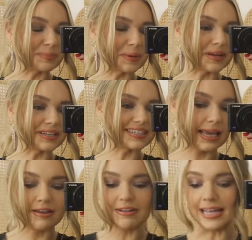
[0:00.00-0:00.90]
but
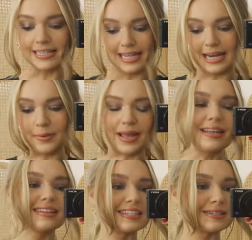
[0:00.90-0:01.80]
here it is anyway,
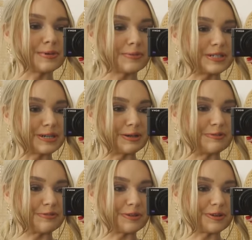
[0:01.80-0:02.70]
and this is what we're
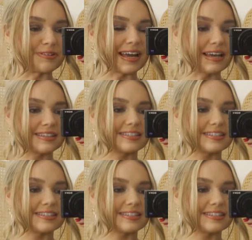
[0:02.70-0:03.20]
doing for it.